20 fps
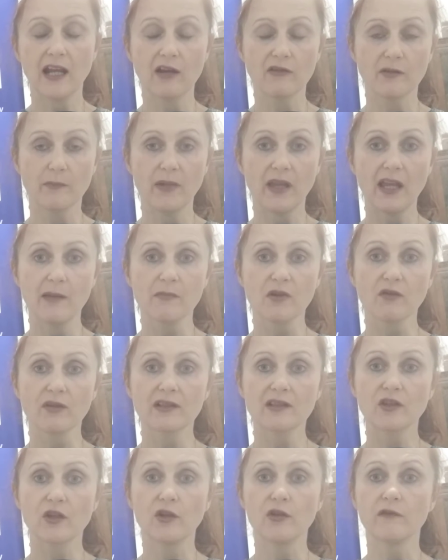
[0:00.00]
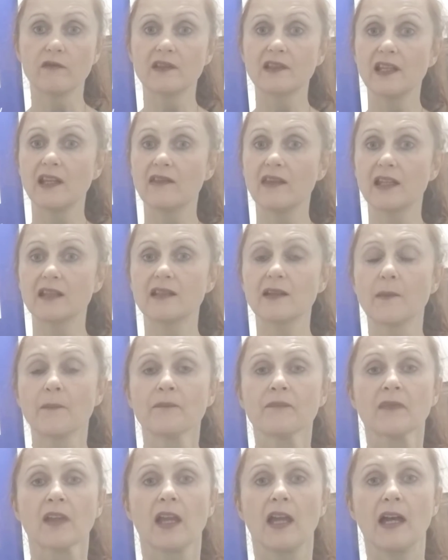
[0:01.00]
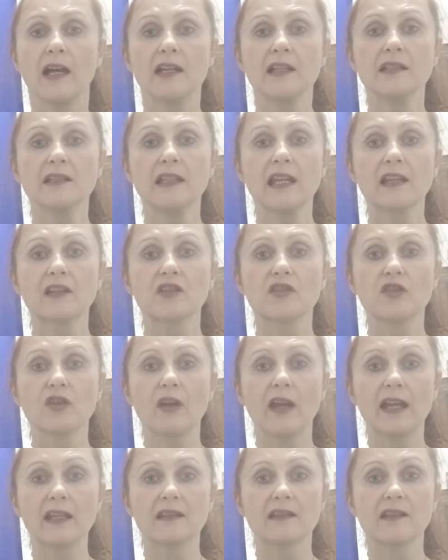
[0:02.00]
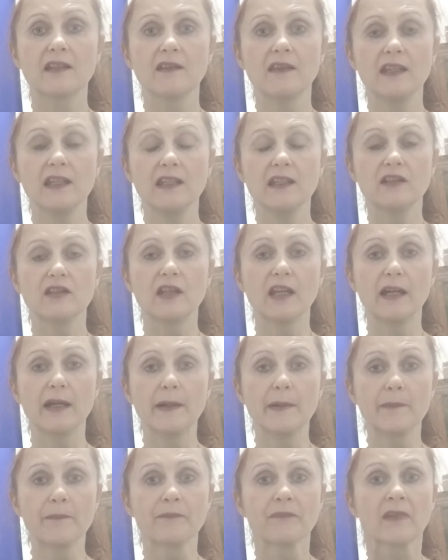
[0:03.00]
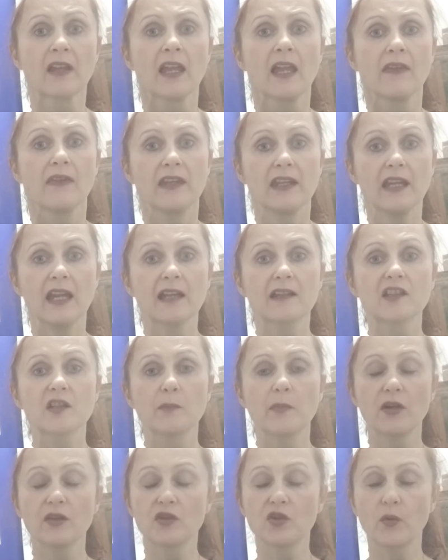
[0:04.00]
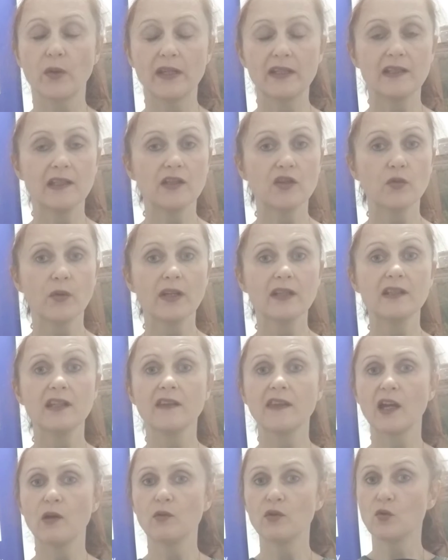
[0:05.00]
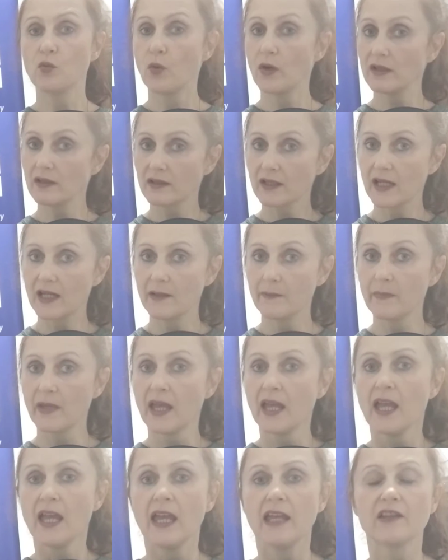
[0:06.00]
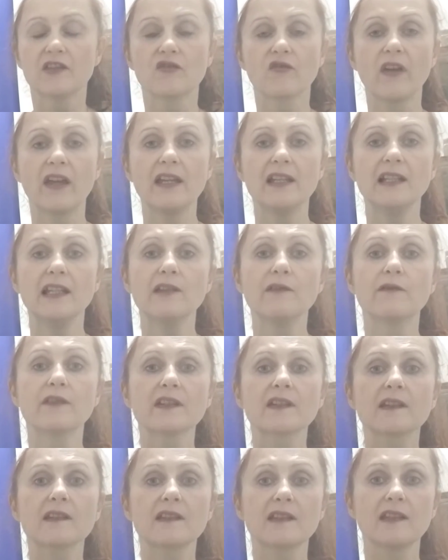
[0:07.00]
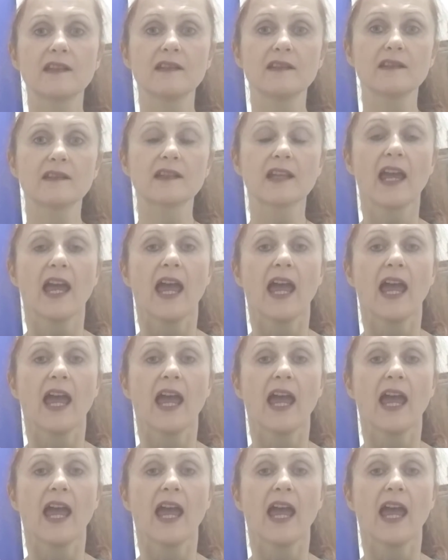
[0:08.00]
Arab Emirates, who've said that next year at the Expo 2020, they would welcome Israeli visitors,